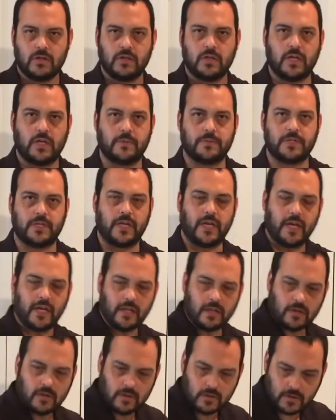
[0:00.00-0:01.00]
Empty hand,
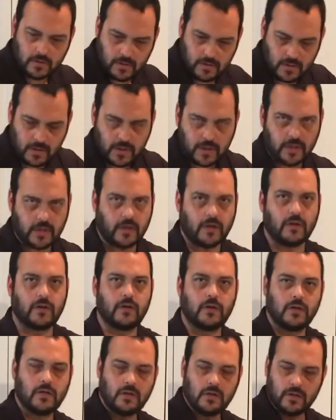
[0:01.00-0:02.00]
here,
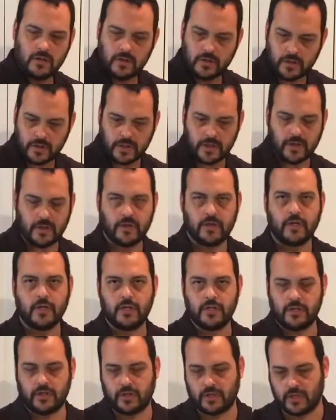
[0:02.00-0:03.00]
here.
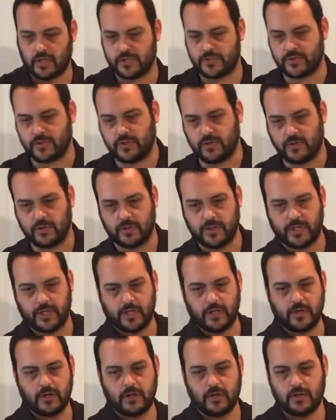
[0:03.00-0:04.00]
You can also go
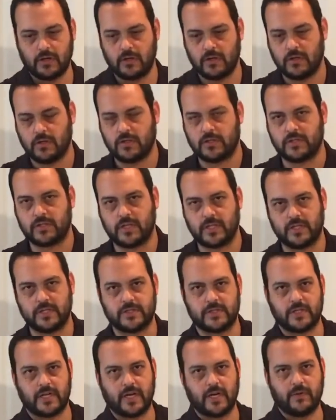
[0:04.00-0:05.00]
here, side to
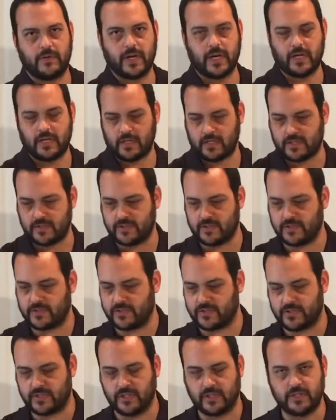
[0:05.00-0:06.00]
side, right? Because this is
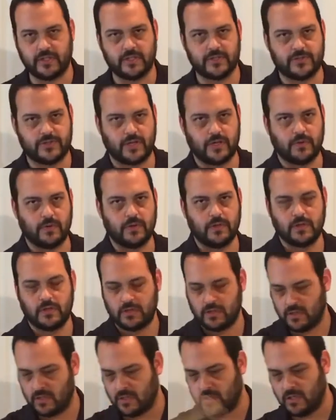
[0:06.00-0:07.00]
still in the zone.
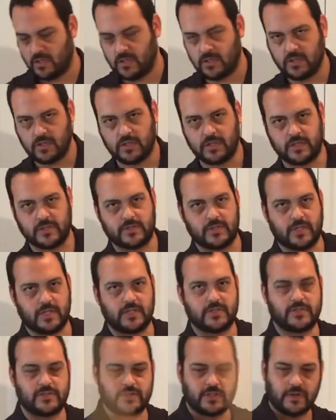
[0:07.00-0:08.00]
Doesn't
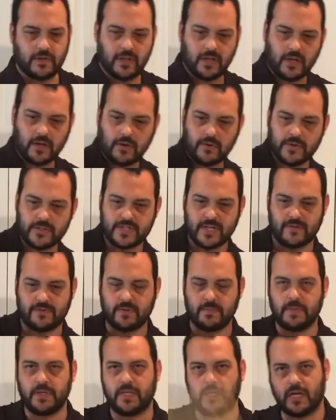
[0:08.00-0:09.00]
necessarily always have to
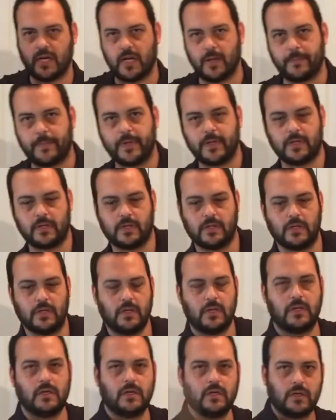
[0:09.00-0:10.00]
be up,
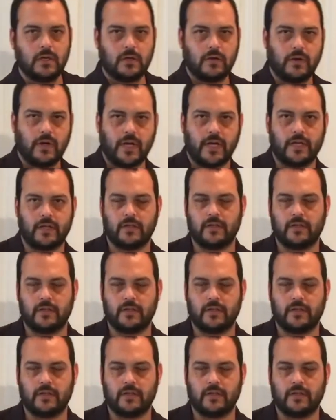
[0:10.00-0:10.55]
all right?